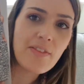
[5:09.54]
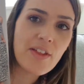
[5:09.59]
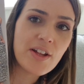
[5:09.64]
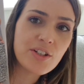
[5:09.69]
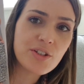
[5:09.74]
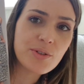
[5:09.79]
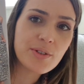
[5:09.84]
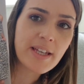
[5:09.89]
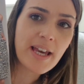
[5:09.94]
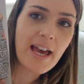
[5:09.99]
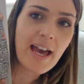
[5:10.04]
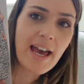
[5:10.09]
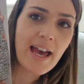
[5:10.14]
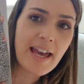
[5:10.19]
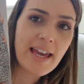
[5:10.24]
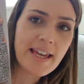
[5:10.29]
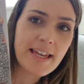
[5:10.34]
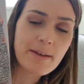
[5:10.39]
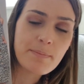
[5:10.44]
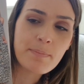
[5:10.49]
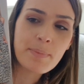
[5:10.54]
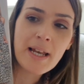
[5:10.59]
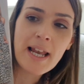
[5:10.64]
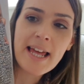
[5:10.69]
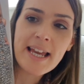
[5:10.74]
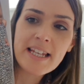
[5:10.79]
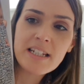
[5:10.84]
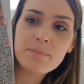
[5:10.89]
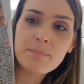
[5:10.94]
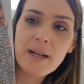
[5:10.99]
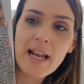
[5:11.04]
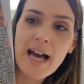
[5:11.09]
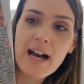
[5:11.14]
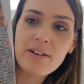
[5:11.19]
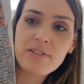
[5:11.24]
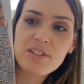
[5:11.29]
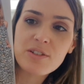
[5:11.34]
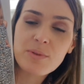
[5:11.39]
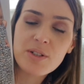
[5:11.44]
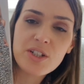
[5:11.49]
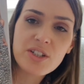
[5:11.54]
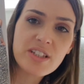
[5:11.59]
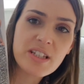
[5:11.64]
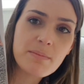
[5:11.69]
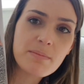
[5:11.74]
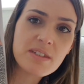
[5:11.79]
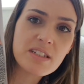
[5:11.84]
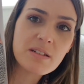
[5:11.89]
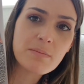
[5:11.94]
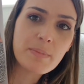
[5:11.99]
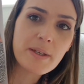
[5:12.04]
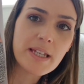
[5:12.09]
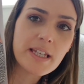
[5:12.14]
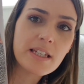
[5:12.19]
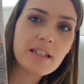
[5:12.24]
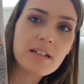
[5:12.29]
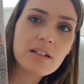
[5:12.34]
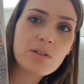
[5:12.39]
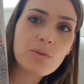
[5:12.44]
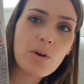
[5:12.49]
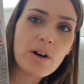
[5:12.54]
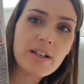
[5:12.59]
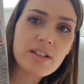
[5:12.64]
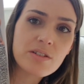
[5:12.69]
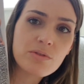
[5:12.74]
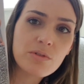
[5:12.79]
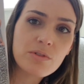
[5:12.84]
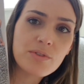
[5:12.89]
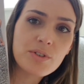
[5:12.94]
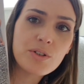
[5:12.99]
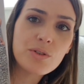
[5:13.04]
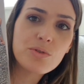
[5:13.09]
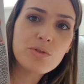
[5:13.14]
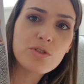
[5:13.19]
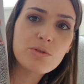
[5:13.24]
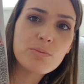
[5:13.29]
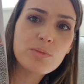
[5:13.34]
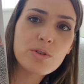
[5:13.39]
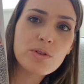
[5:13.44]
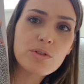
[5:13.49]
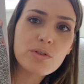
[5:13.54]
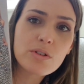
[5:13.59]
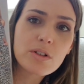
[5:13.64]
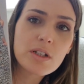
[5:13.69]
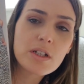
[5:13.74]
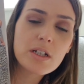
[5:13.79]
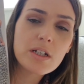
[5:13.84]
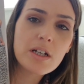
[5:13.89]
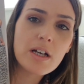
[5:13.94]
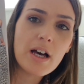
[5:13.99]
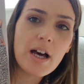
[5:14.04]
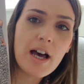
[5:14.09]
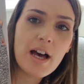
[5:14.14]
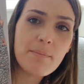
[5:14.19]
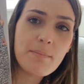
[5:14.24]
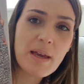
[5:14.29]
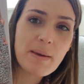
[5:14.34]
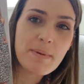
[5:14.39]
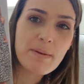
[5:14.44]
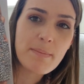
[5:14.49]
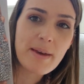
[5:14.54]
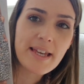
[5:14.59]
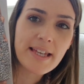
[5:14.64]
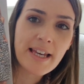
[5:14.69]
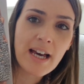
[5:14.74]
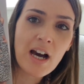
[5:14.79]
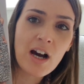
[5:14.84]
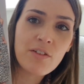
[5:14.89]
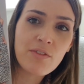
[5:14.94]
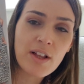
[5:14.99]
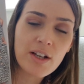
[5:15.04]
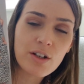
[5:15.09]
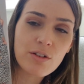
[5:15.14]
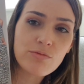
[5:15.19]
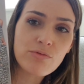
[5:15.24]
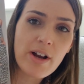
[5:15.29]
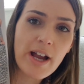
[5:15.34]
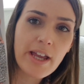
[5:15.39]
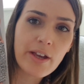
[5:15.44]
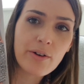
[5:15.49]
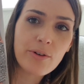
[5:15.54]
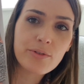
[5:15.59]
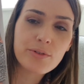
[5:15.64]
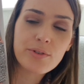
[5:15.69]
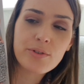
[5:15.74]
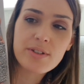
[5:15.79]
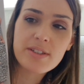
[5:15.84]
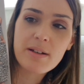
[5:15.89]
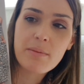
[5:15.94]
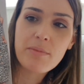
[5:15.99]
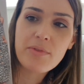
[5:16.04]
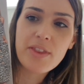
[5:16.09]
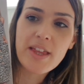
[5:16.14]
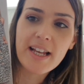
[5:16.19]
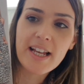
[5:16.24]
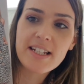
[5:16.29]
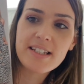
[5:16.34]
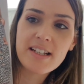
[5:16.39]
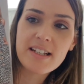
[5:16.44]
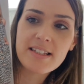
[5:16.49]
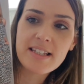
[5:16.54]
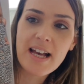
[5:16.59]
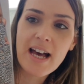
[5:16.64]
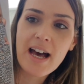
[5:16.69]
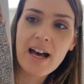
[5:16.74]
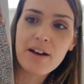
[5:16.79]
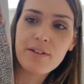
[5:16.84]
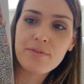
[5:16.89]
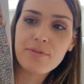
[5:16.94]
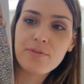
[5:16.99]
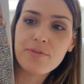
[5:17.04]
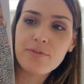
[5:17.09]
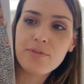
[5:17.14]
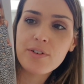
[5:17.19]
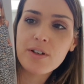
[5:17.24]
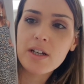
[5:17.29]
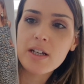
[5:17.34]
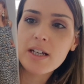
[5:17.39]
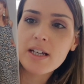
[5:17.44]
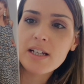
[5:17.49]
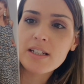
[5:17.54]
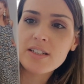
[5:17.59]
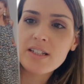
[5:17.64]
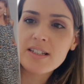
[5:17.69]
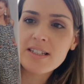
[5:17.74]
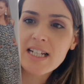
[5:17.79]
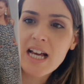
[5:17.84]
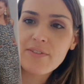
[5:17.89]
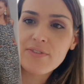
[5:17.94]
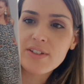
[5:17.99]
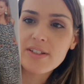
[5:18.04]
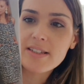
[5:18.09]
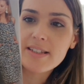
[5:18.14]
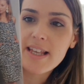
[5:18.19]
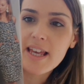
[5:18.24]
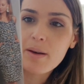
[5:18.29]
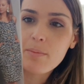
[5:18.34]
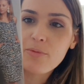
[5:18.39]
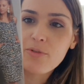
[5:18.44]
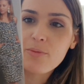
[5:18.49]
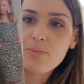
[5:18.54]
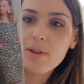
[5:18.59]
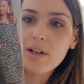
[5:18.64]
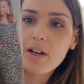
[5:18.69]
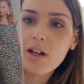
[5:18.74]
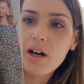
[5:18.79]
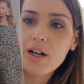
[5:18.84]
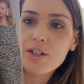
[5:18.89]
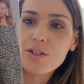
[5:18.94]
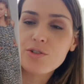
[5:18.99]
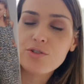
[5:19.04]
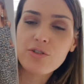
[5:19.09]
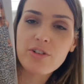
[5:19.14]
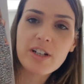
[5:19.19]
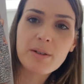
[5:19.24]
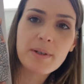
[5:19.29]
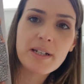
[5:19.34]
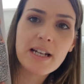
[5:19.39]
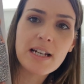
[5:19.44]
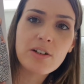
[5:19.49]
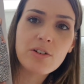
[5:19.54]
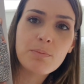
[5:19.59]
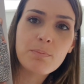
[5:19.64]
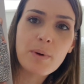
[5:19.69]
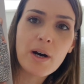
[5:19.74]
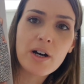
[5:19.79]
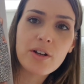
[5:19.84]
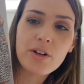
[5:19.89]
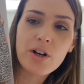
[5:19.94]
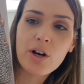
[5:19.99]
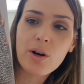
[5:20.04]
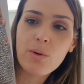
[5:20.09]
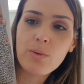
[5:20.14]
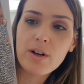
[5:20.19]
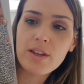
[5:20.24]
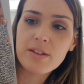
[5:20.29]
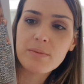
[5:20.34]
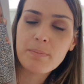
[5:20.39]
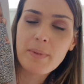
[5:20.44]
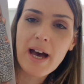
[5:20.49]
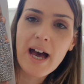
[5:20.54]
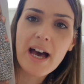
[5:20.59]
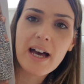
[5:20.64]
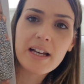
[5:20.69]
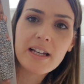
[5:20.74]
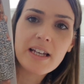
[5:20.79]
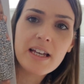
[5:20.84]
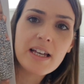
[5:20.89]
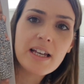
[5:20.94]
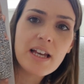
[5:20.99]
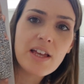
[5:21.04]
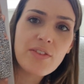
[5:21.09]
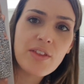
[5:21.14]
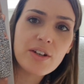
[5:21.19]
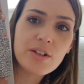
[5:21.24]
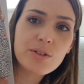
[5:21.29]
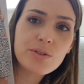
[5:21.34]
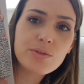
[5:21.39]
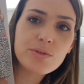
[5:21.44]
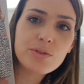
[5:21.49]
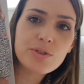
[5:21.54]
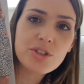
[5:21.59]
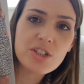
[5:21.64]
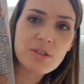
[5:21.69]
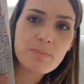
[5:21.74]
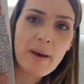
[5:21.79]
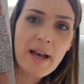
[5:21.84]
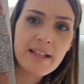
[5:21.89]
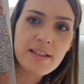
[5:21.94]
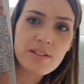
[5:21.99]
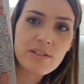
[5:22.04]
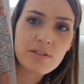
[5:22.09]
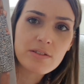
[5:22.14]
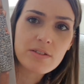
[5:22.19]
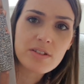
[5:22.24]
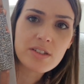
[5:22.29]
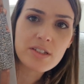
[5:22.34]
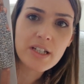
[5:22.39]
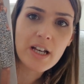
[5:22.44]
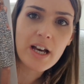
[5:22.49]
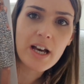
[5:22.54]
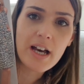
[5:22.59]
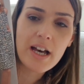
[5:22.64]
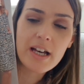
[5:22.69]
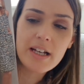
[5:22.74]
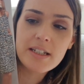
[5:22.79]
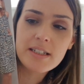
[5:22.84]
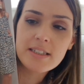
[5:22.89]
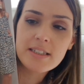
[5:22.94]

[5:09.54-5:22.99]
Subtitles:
then you get a plain blouse, which seems to be quite sort of a normal, maybe make it out of like a rayon or something. It doesn't have a zip from the line drawing, but a little buttonhole at the back. Then a gorgeous pencil skirt,